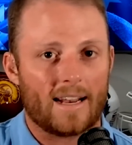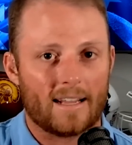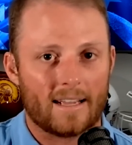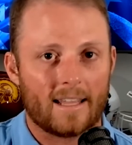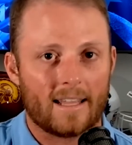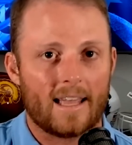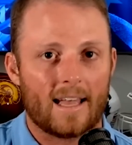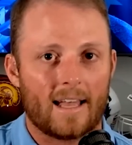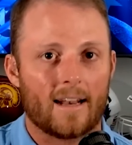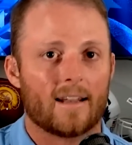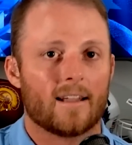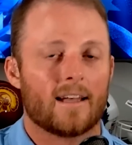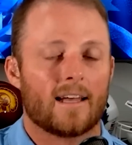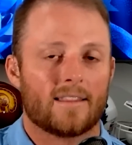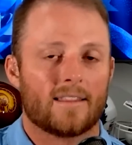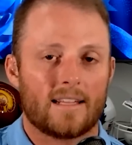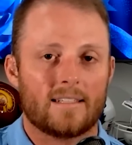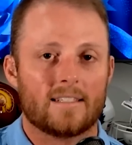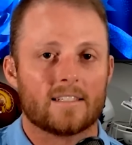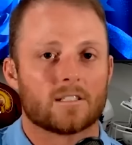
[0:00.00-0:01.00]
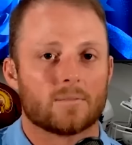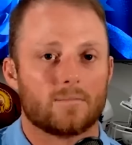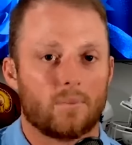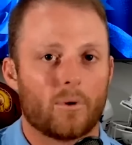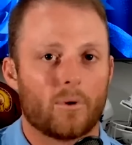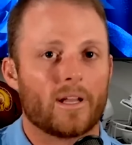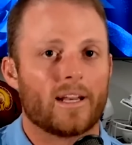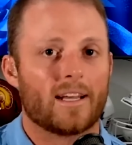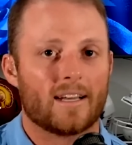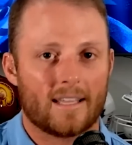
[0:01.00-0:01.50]
again and they
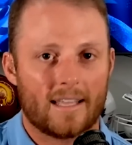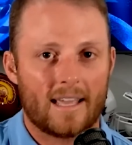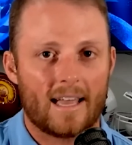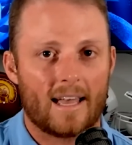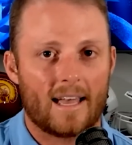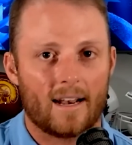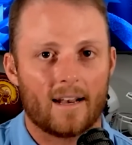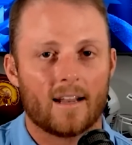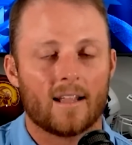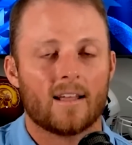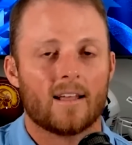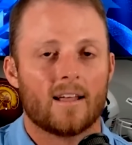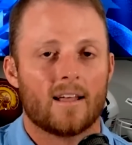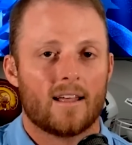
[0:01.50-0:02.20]
disappoint again,